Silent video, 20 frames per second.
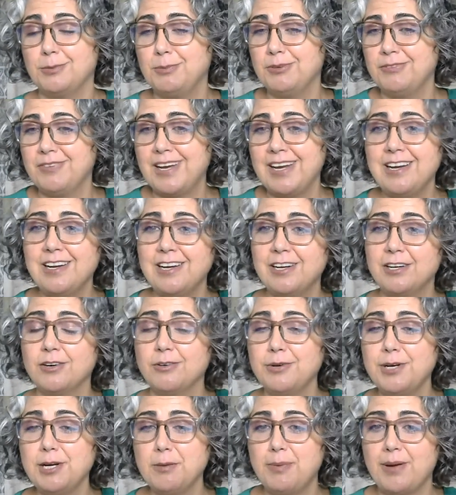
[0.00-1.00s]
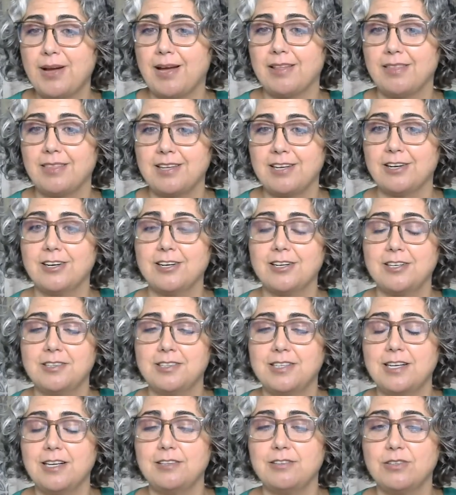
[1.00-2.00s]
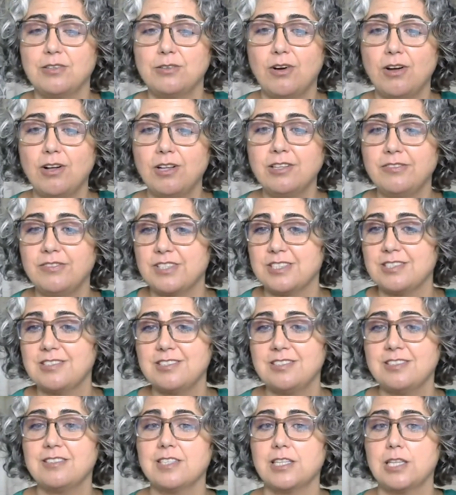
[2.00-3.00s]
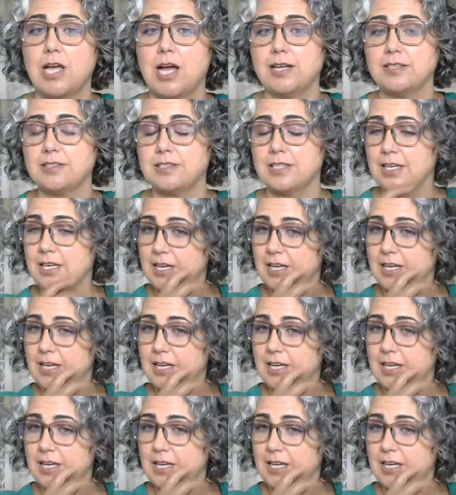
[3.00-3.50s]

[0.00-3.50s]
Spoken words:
providing a career path here. So all of this is a lot.